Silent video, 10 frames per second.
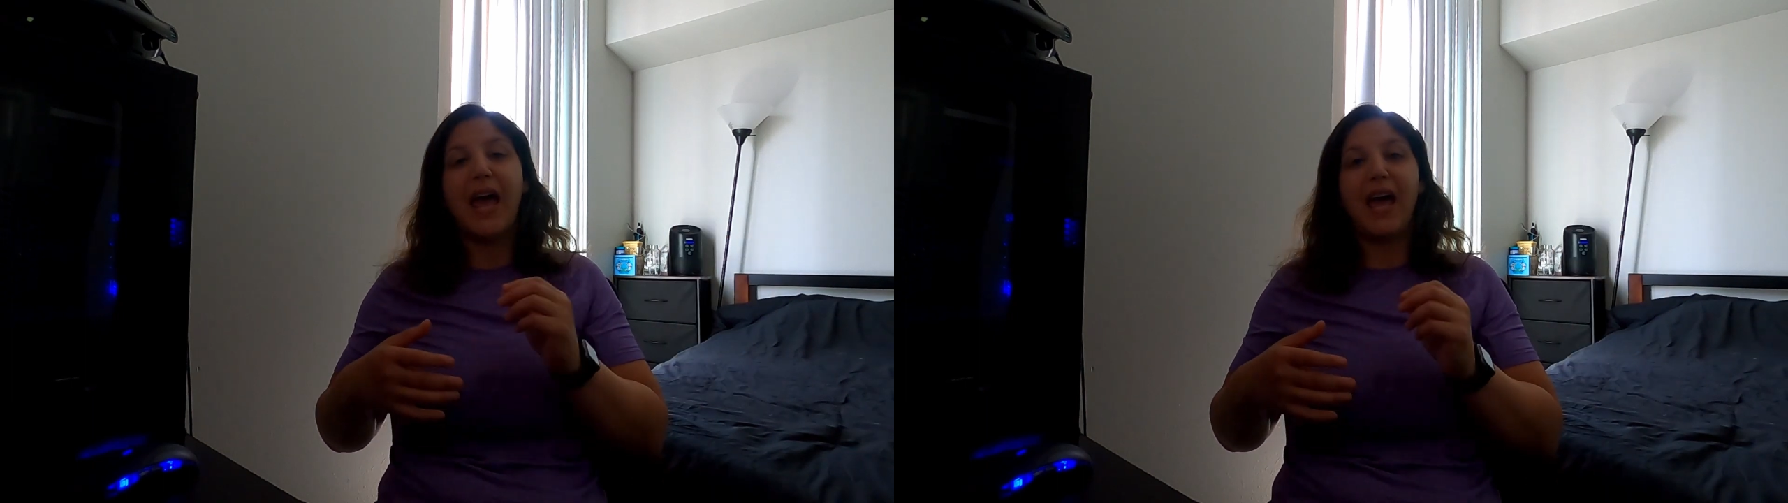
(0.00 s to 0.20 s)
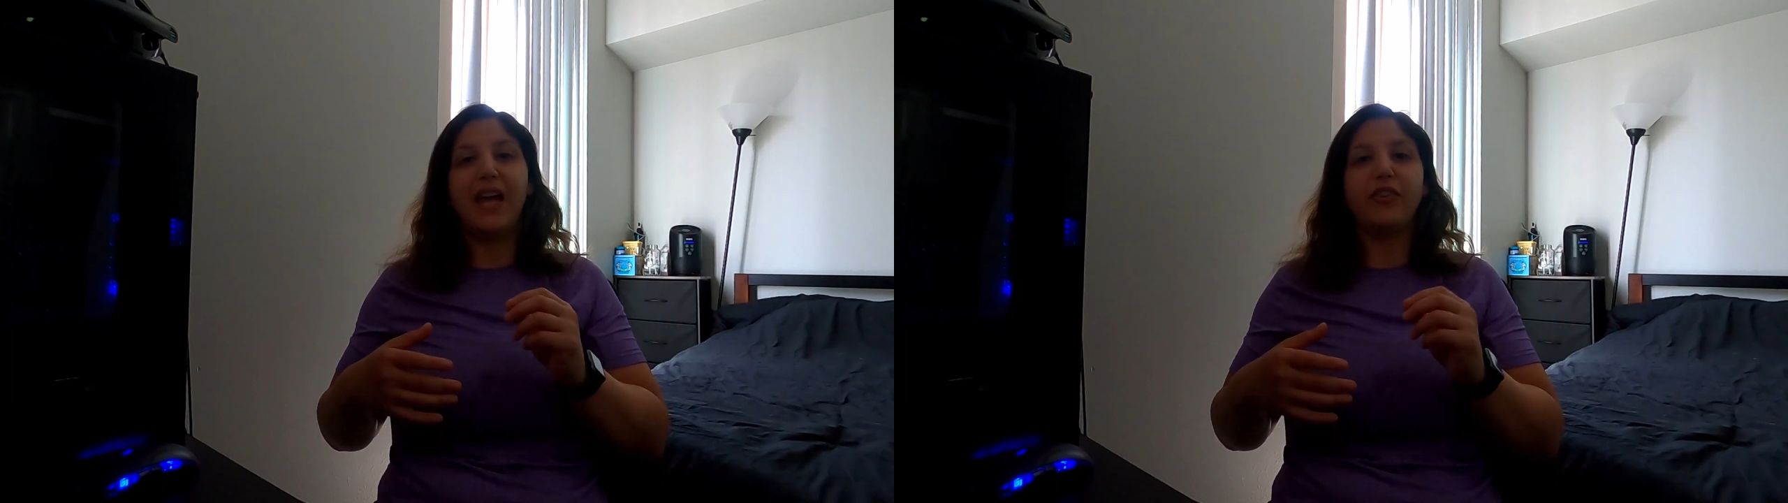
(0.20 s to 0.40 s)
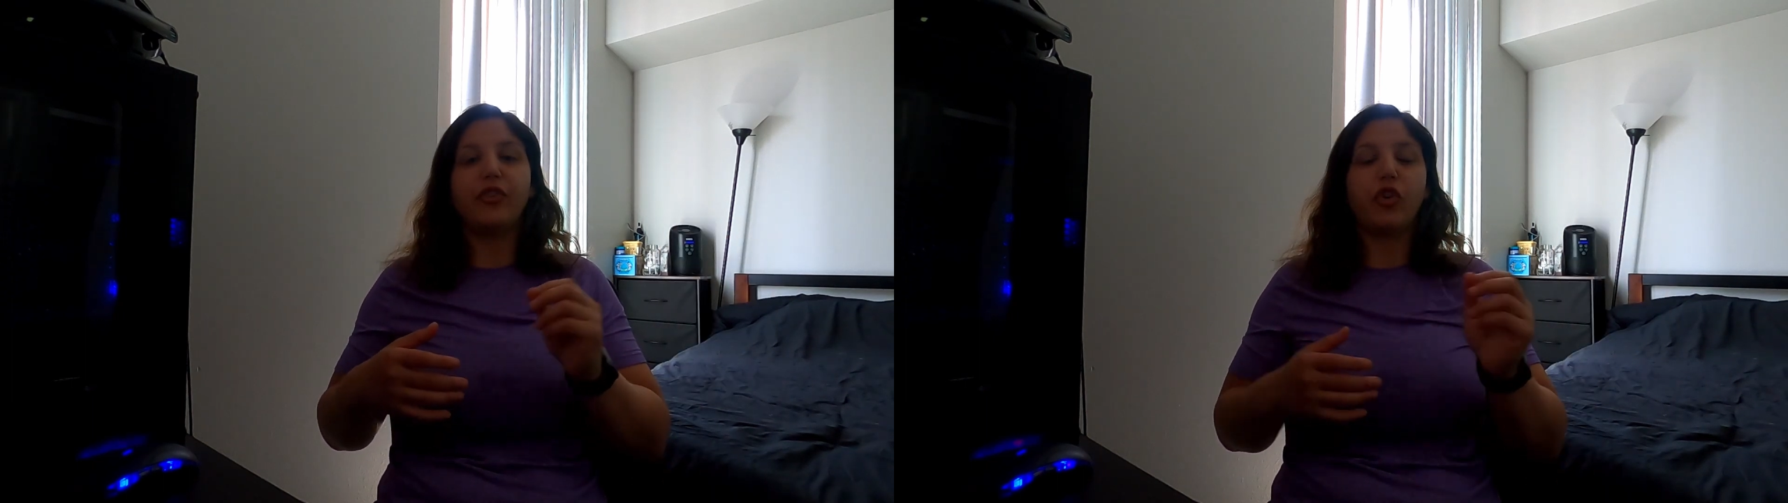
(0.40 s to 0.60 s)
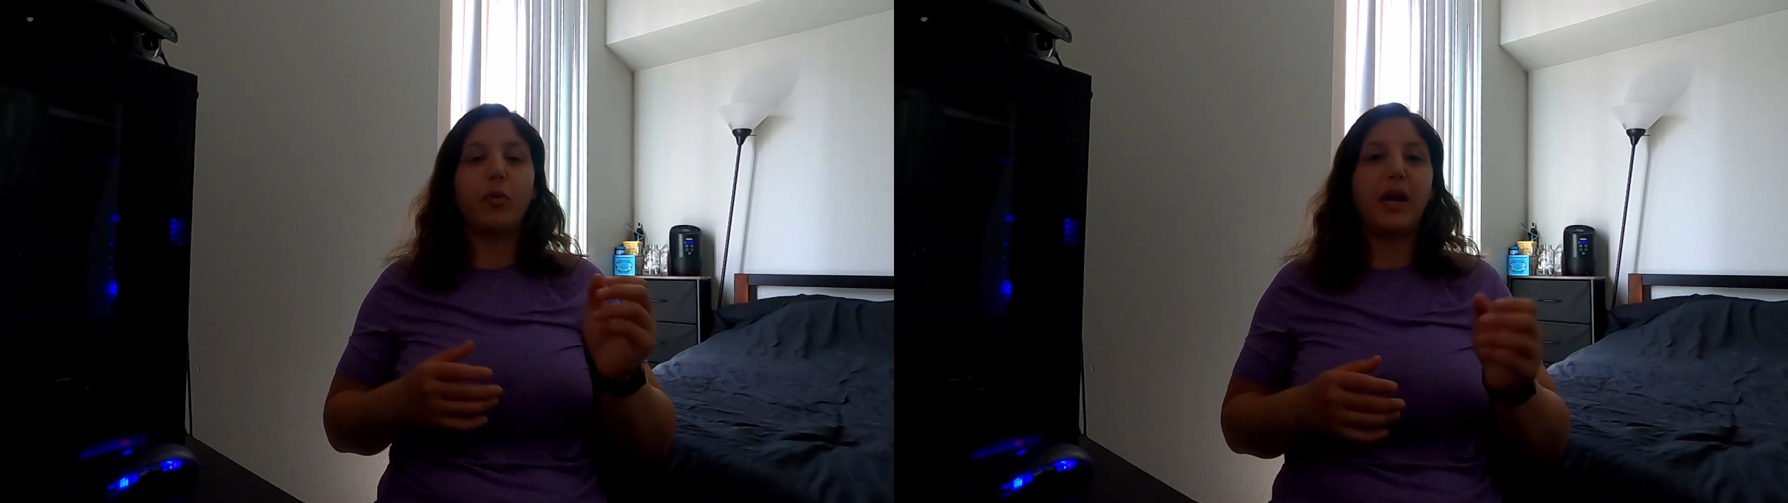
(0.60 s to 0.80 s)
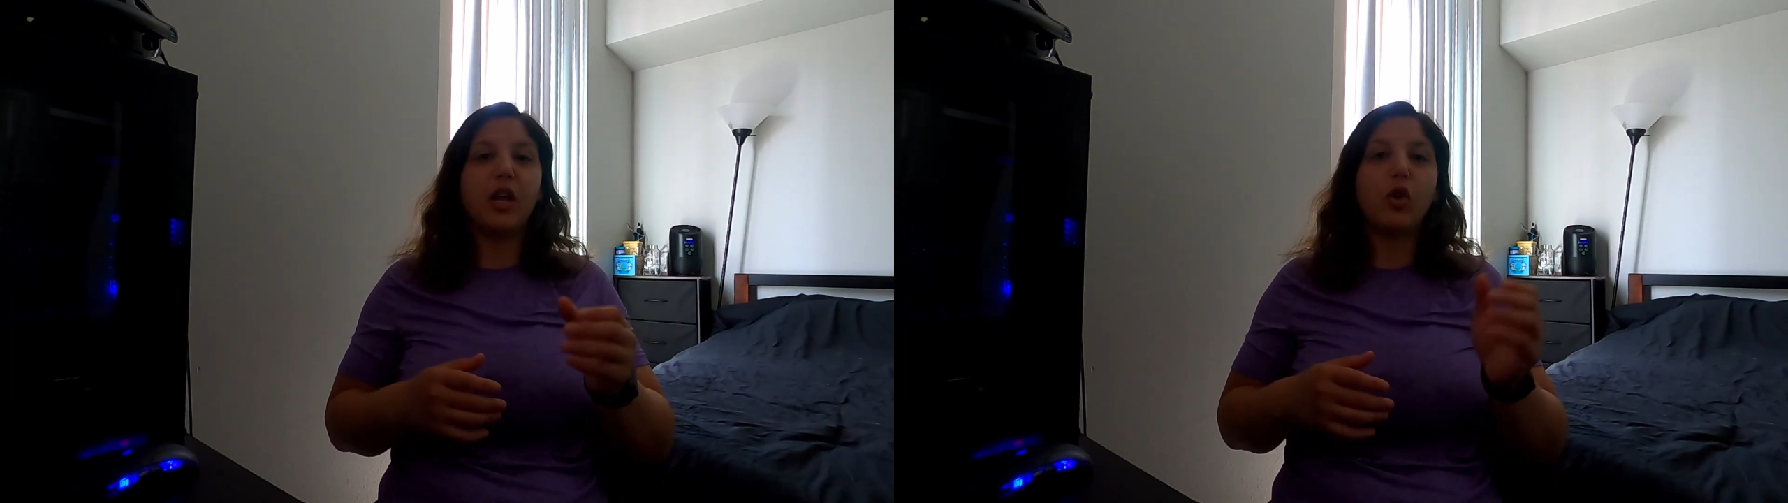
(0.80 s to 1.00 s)
and
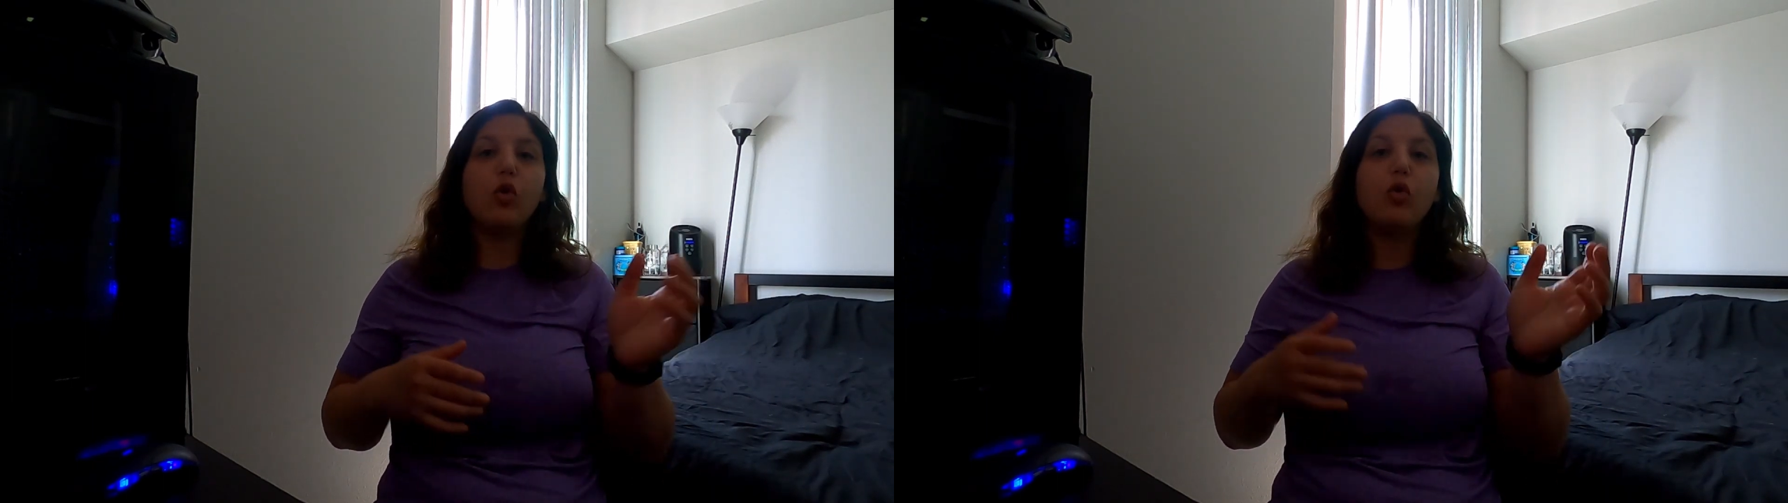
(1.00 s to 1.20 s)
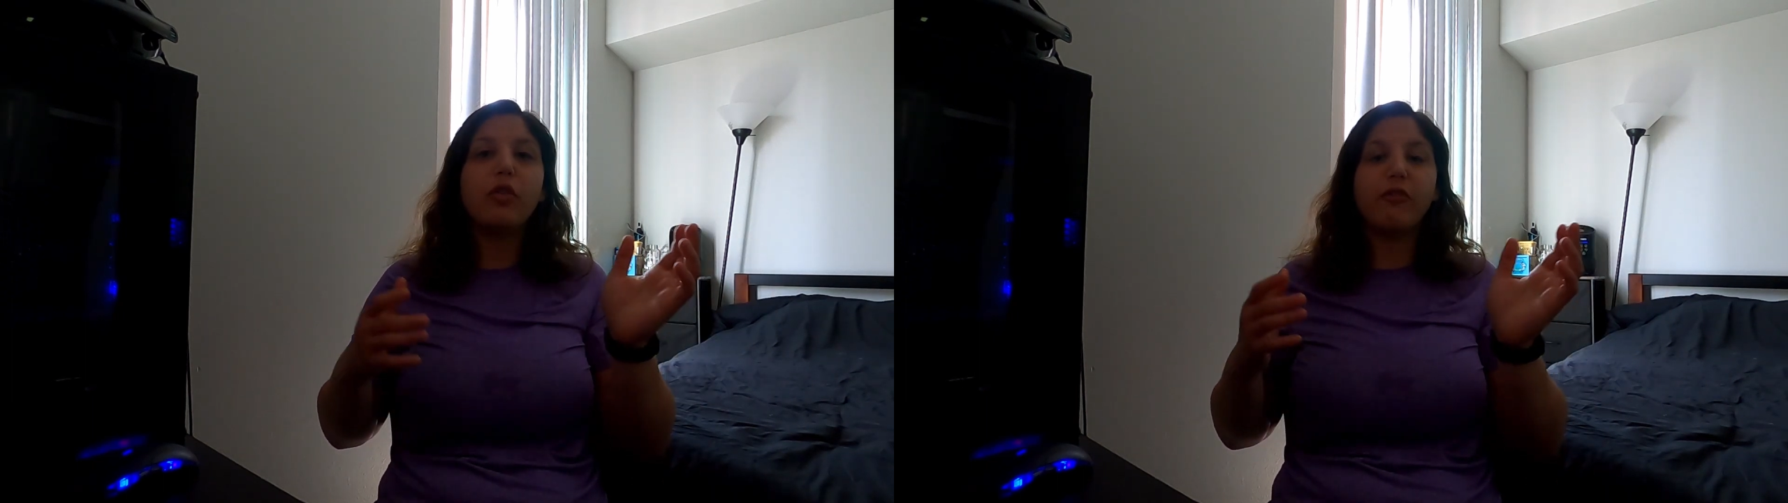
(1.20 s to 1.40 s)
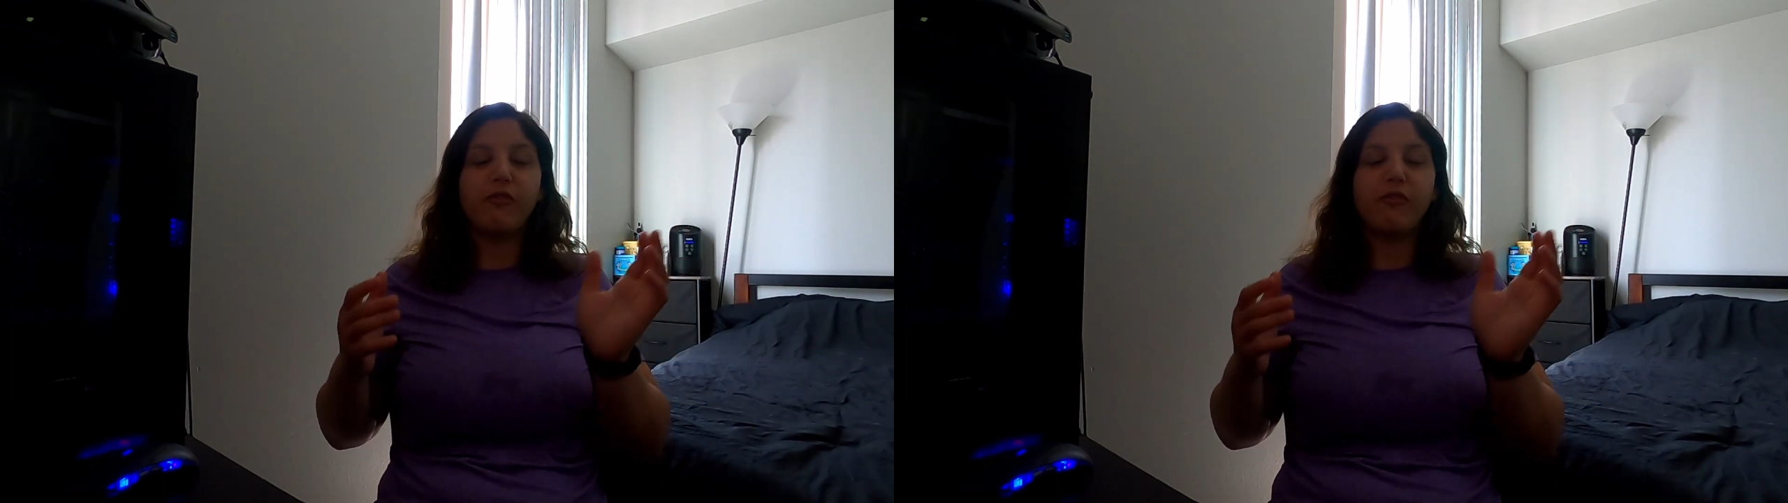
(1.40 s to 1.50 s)
determining who the